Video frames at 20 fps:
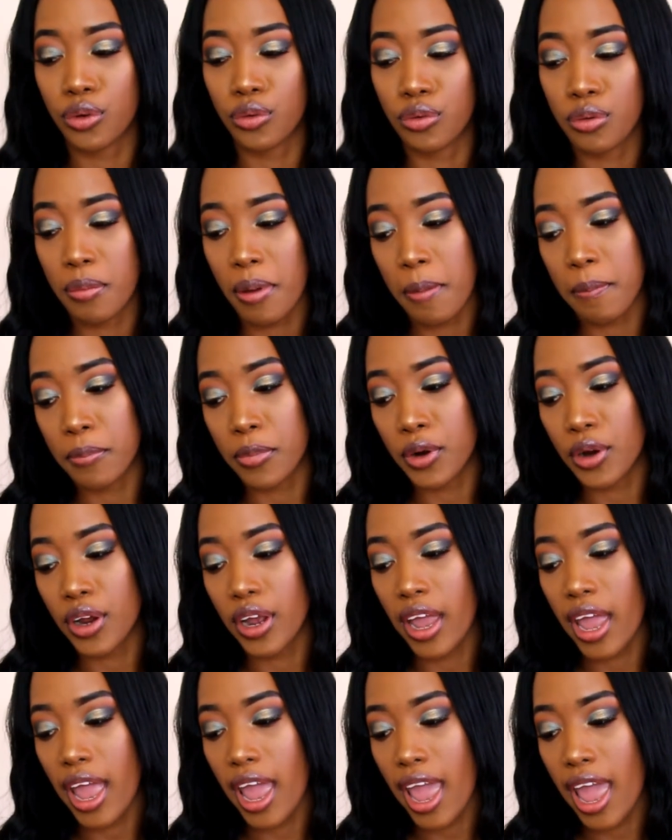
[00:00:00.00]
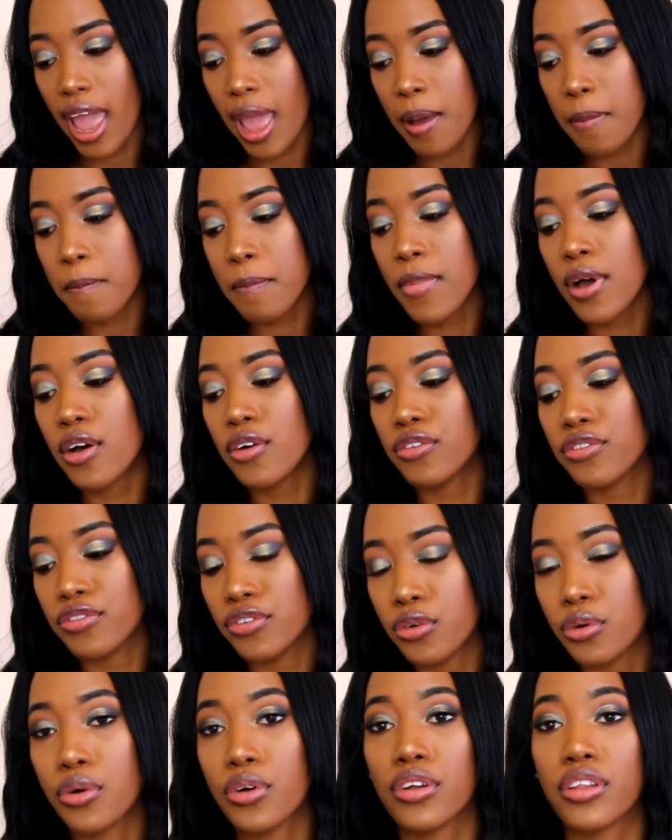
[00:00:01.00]
Remember,
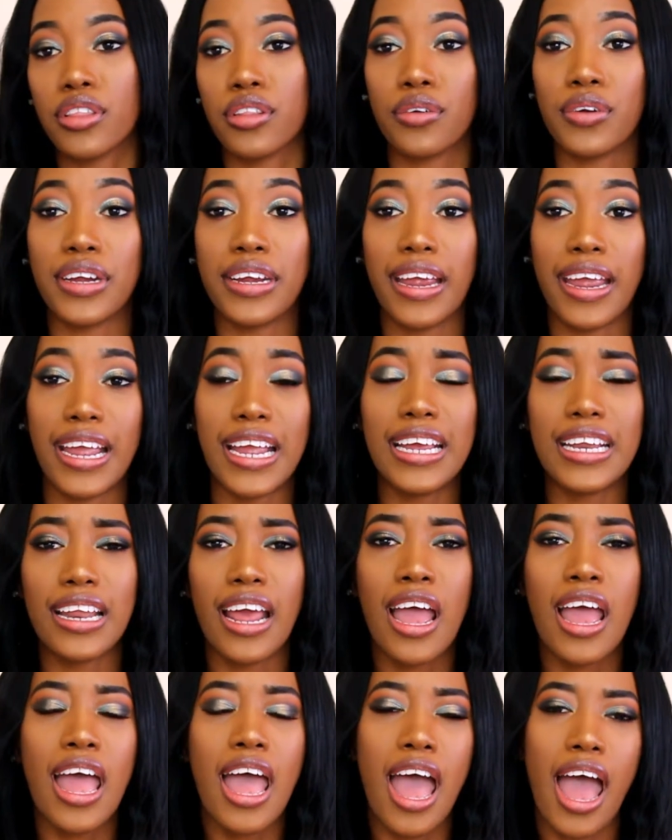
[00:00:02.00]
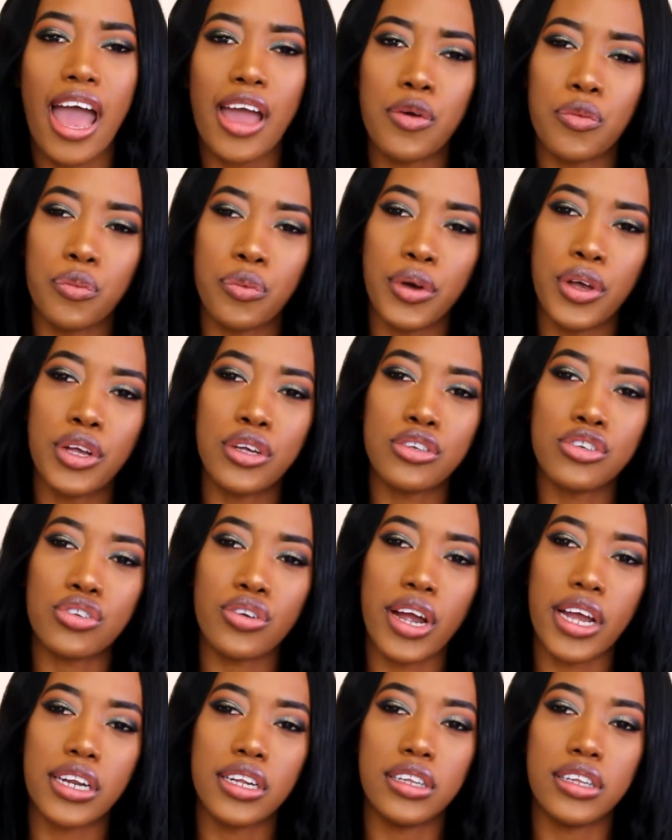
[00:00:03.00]
M438. I will try to